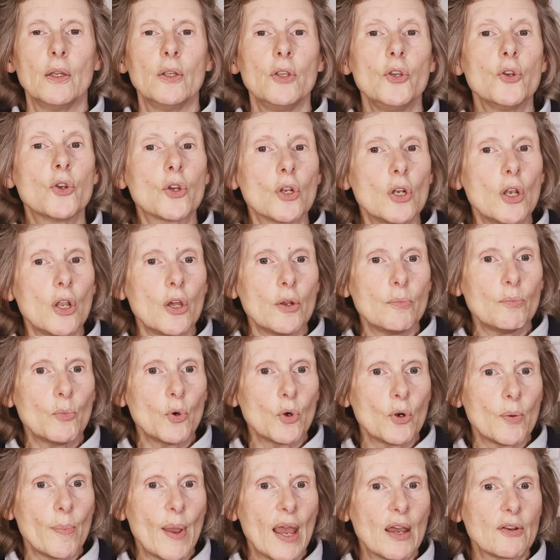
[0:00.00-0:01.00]
You can learn
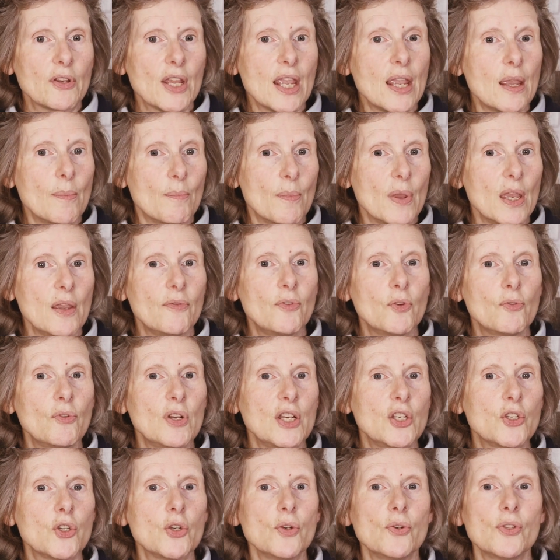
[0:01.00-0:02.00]
more about him if you
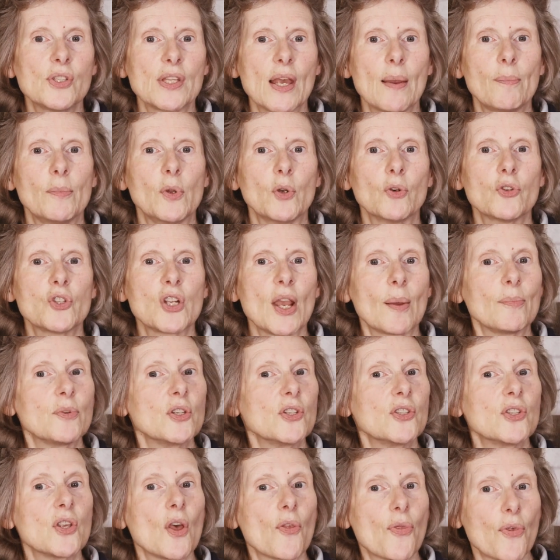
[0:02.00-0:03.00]
read 2 Samuel
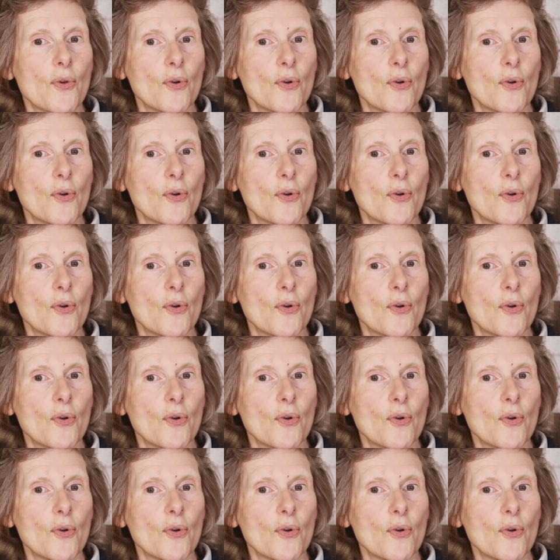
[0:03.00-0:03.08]
chapters